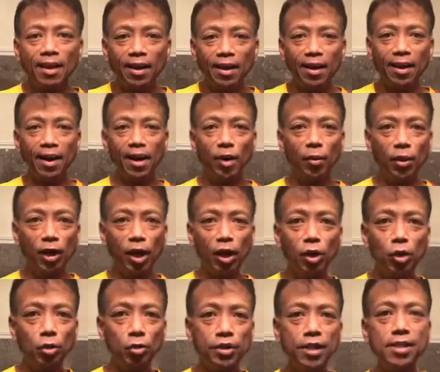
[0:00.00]
Hello, hello.
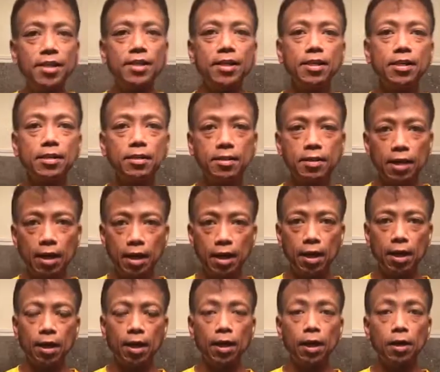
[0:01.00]
This is
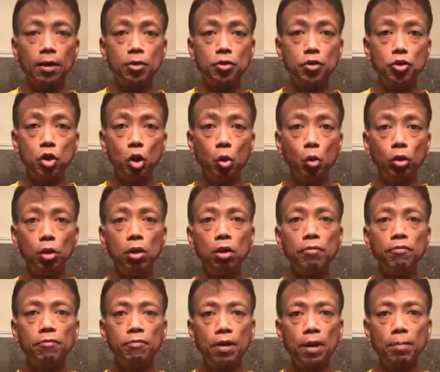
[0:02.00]
Joel
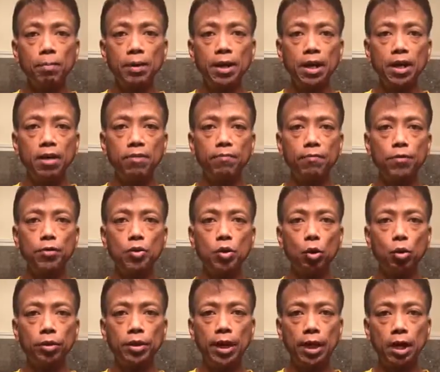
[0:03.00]
from
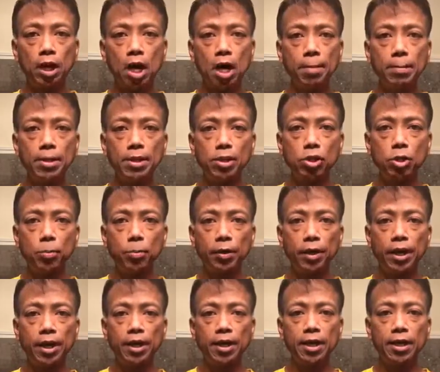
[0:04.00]
kidneyforjoel.com and
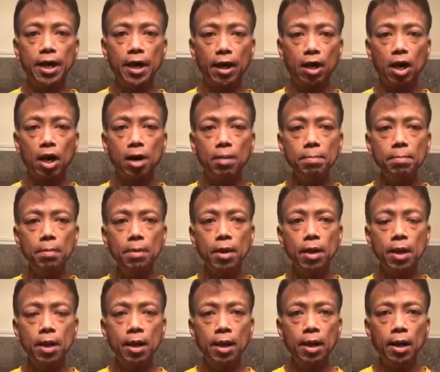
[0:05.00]
superkidney.com.
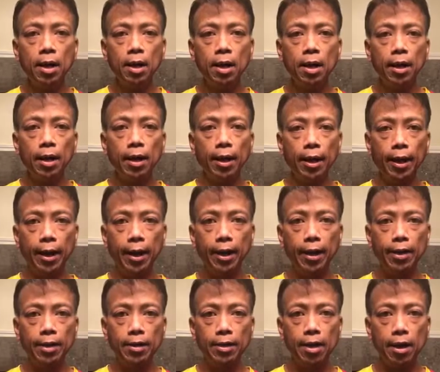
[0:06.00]

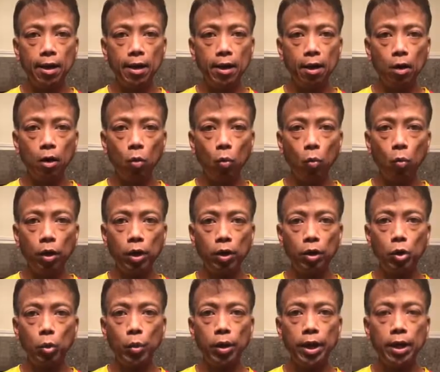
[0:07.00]
And we're
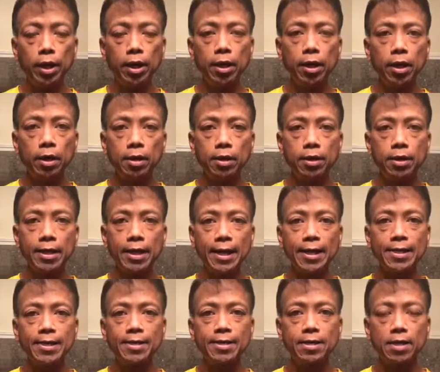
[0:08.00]
doing
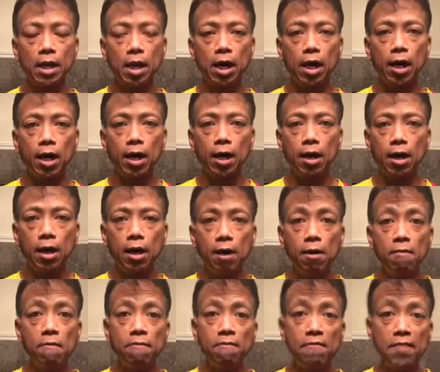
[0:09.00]
tonight's
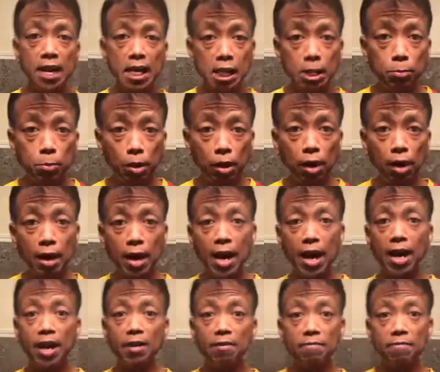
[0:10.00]
Facebook
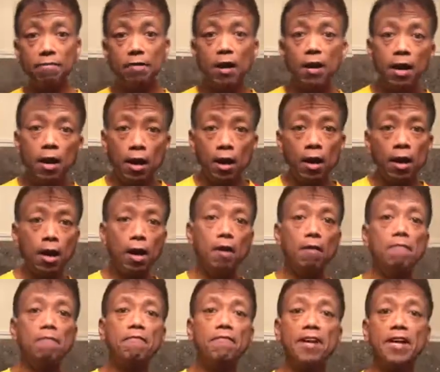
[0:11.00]
Live
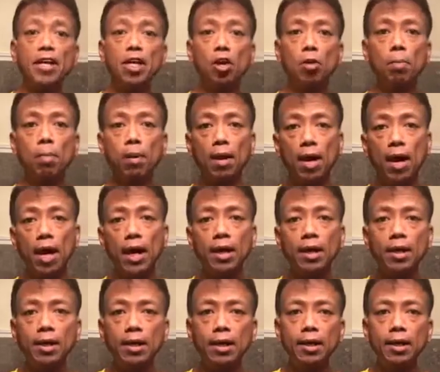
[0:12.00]
video blog.